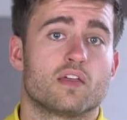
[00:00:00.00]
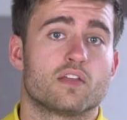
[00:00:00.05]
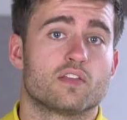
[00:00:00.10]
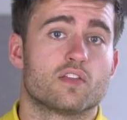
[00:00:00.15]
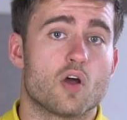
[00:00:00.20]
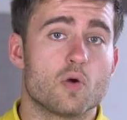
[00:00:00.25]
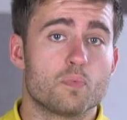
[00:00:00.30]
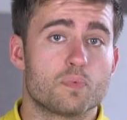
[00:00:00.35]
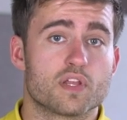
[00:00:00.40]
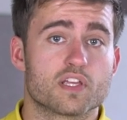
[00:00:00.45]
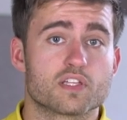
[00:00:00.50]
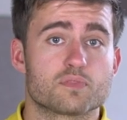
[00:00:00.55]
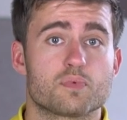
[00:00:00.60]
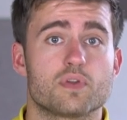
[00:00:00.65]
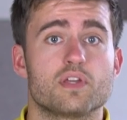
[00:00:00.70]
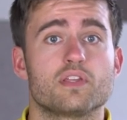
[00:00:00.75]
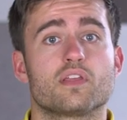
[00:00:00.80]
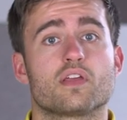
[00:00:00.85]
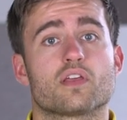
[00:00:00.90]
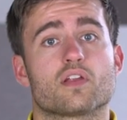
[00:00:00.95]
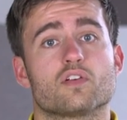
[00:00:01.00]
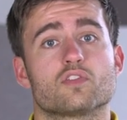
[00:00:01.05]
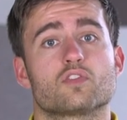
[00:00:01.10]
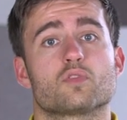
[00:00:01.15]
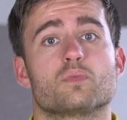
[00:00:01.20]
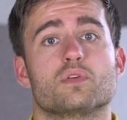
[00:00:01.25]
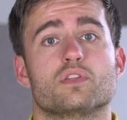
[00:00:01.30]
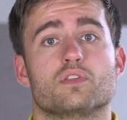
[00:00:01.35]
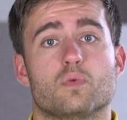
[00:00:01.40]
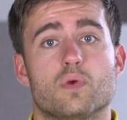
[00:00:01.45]
The opening speed can also
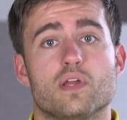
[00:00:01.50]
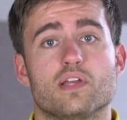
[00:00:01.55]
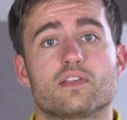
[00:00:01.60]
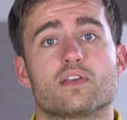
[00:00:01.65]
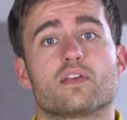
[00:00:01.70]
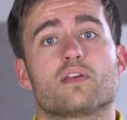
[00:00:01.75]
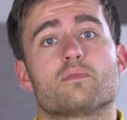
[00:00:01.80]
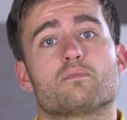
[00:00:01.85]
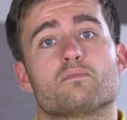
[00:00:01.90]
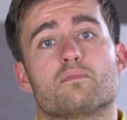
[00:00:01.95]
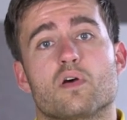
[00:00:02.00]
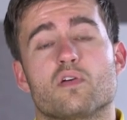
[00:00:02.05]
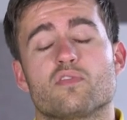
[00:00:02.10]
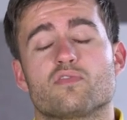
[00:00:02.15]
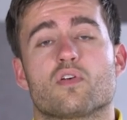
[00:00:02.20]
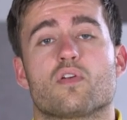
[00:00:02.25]
be tweaked in both